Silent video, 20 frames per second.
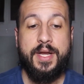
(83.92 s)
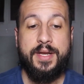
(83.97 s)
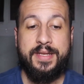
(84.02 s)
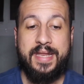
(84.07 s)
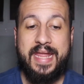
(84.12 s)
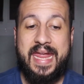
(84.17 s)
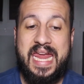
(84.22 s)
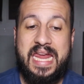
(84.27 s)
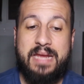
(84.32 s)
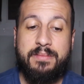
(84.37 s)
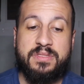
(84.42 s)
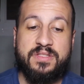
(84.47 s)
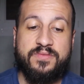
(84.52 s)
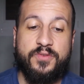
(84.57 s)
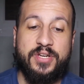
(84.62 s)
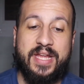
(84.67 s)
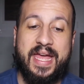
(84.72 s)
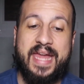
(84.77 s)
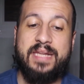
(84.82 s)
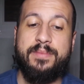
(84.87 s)
names
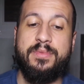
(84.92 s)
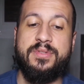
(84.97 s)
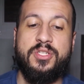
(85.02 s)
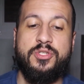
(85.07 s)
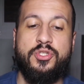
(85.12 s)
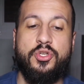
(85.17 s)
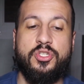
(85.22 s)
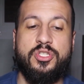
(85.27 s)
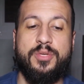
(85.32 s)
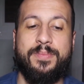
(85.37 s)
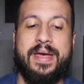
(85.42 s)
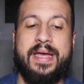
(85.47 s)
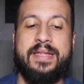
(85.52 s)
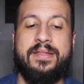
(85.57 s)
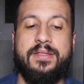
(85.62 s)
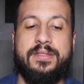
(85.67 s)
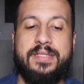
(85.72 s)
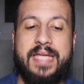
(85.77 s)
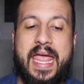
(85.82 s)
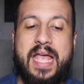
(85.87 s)
for the animals you took to
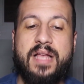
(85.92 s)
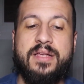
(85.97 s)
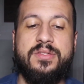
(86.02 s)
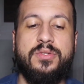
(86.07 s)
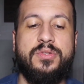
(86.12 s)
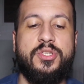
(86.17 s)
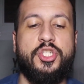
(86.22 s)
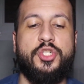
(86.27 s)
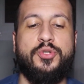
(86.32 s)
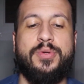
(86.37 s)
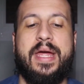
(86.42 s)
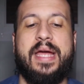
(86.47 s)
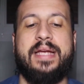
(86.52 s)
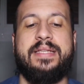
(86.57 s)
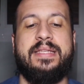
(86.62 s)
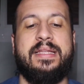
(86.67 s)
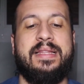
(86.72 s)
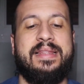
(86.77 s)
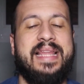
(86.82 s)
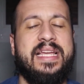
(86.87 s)
bed, tales to
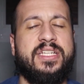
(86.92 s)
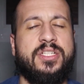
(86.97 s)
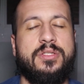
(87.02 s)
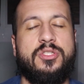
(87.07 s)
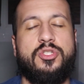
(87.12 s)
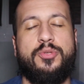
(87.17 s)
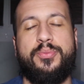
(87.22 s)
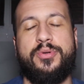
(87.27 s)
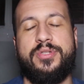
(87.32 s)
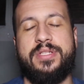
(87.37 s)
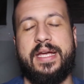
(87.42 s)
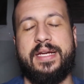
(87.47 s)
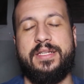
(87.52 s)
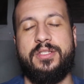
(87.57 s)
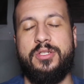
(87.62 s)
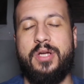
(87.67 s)
distract, and legends to protect.